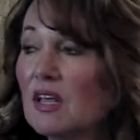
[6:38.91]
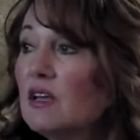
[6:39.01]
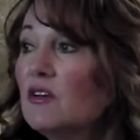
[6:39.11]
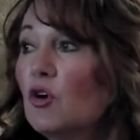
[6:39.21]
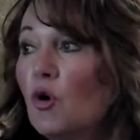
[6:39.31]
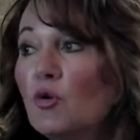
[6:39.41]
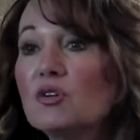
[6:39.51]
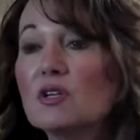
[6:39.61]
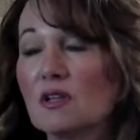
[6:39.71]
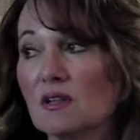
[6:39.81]
They can go
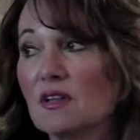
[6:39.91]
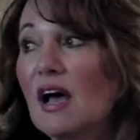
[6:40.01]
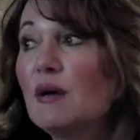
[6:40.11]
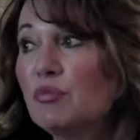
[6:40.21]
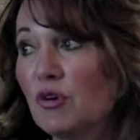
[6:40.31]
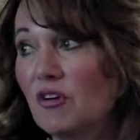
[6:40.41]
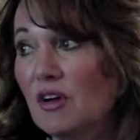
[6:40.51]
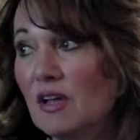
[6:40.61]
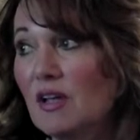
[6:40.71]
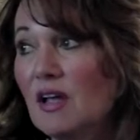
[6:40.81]
to the
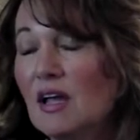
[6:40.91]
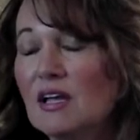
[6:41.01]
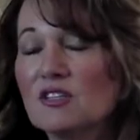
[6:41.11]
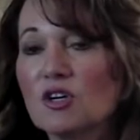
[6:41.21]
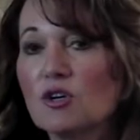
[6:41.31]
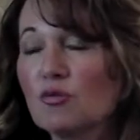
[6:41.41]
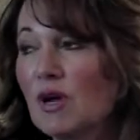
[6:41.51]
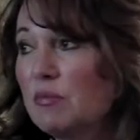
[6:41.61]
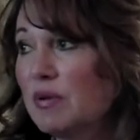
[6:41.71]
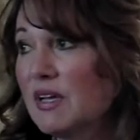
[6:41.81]
library. It's a
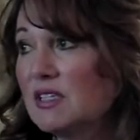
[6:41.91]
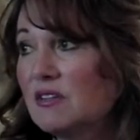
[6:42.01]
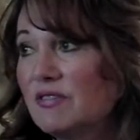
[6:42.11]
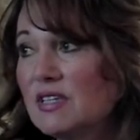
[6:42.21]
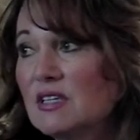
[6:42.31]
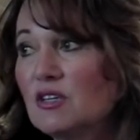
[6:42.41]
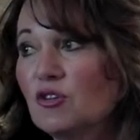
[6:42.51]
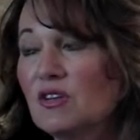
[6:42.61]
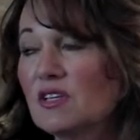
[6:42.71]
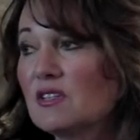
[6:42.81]
great place to visit
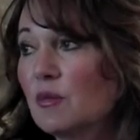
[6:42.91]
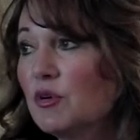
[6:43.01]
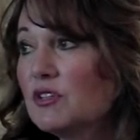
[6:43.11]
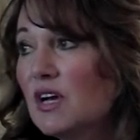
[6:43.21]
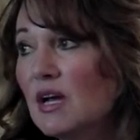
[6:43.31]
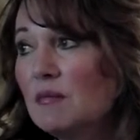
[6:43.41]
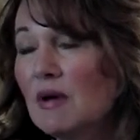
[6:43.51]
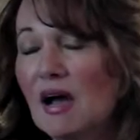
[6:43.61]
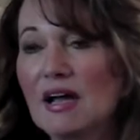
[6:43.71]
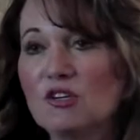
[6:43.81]
during the
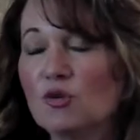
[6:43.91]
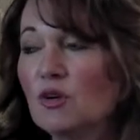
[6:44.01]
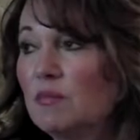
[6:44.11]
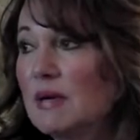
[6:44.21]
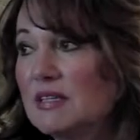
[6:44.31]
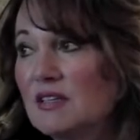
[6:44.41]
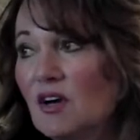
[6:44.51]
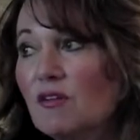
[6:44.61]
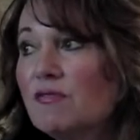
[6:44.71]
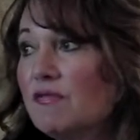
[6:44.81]
summertime. I do it
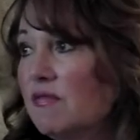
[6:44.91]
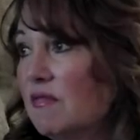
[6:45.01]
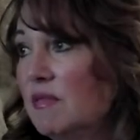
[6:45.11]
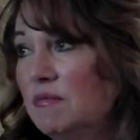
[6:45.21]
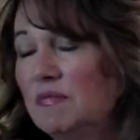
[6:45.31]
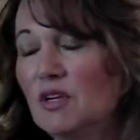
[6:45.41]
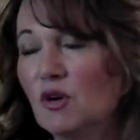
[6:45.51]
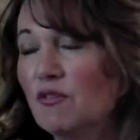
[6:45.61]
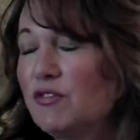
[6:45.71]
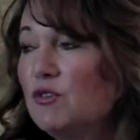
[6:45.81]
myself, you
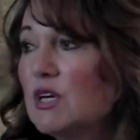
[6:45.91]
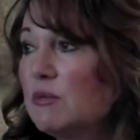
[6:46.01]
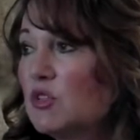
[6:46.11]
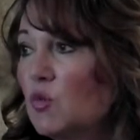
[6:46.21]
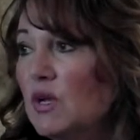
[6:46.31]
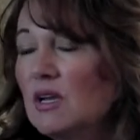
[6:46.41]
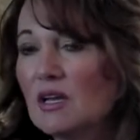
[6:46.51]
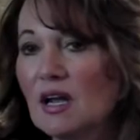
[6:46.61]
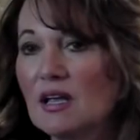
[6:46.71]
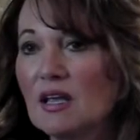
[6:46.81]
know, a few times a week,
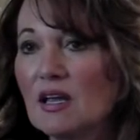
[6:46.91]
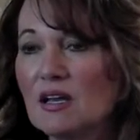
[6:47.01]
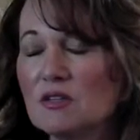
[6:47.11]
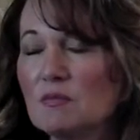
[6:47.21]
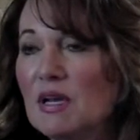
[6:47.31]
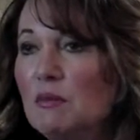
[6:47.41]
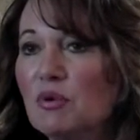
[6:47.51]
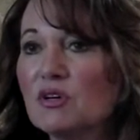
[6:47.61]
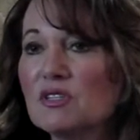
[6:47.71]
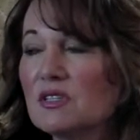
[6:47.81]
and I get as many
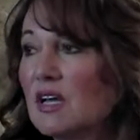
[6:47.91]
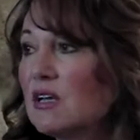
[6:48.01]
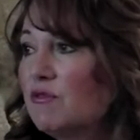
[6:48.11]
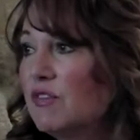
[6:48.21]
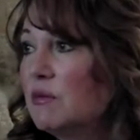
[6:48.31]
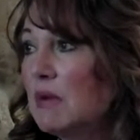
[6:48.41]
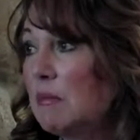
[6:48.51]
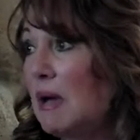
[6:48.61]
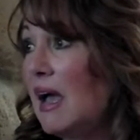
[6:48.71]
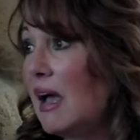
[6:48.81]
books as I can fit in
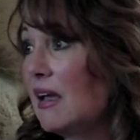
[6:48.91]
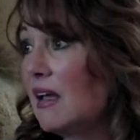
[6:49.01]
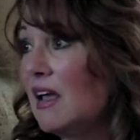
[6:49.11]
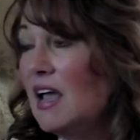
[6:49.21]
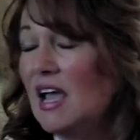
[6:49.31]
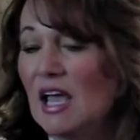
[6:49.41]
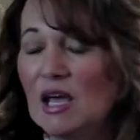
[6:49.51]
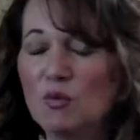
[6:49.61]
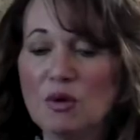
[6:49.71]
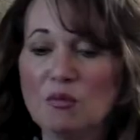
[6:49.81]
my bag.
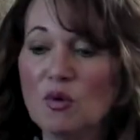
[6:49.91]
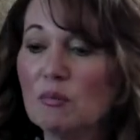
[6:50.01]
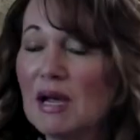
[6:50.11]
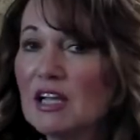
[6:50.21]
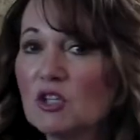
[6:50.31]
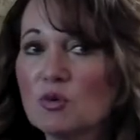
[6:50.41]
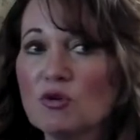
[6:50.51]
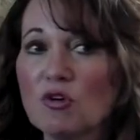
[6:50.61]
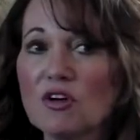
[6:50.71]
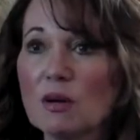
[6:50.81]
And when my kids
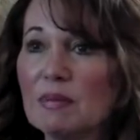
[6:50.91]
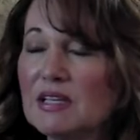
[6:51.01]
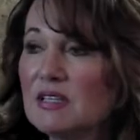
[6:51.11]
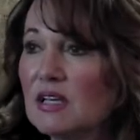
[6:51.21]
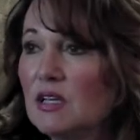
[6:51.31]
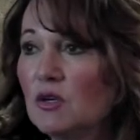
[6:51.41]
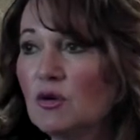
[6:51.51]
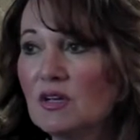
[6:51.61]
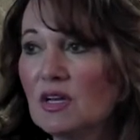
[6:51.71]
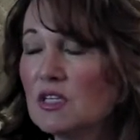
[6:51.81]
were growing up, I'd say,
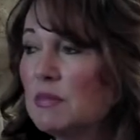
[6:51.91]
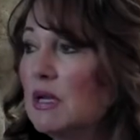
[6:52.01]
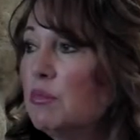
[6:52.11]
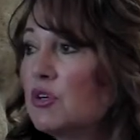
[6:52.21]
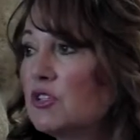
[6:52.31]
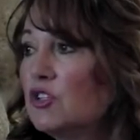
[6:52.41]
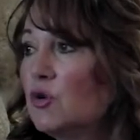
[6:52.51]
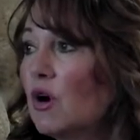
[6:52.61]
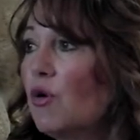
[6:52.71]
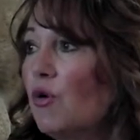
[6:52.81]
you can get as many books as
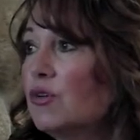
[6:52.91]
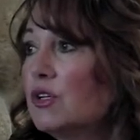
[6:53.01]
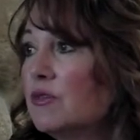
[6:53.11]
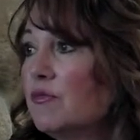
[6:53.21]
you are old.